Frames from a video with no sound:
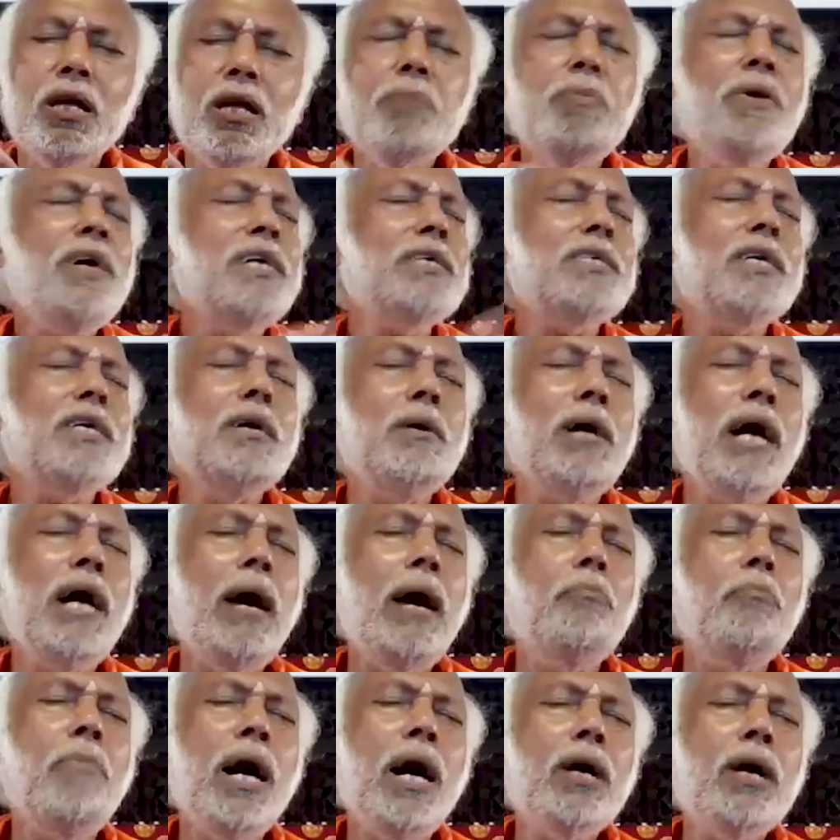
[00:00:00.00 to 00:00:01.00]
If I say
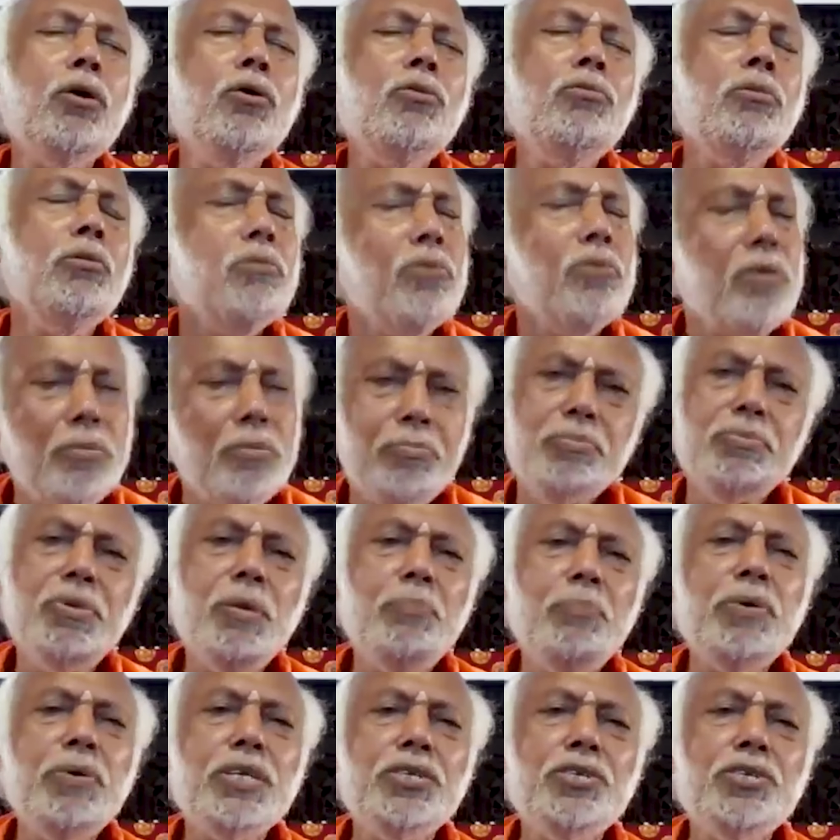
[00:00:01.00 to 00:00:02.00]
a mango,
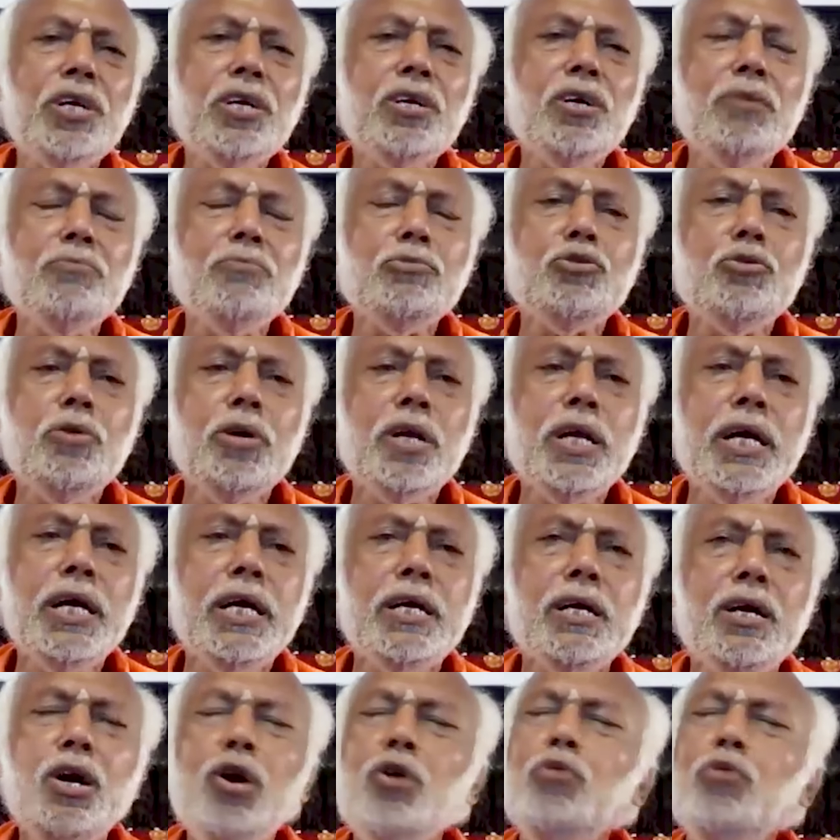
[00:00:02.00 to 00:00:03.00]
the picture comes to your
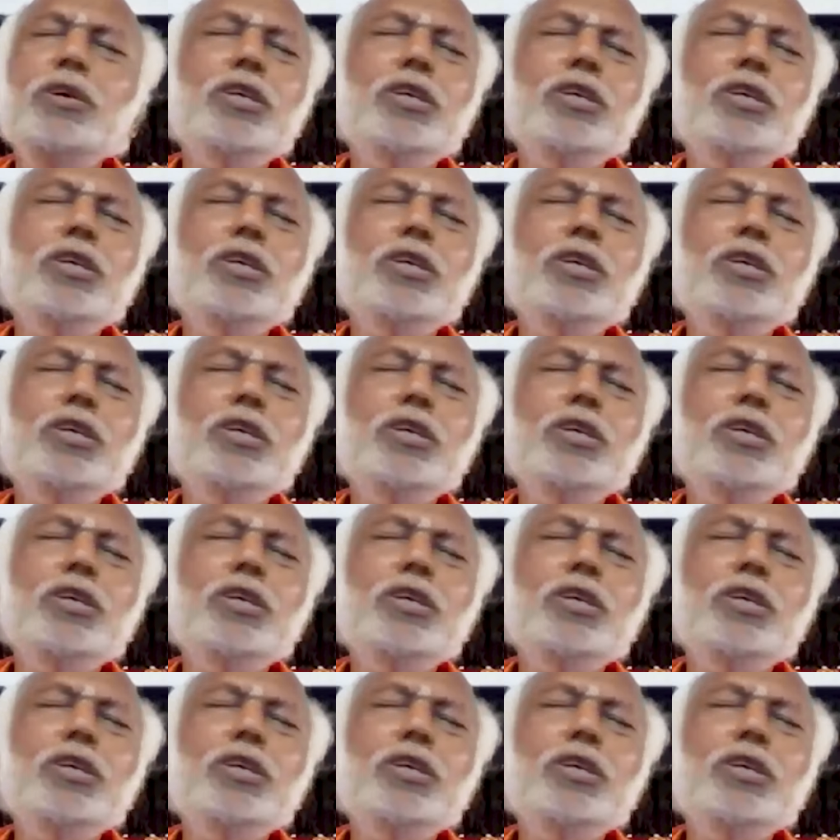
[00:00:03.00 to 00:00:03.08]
head.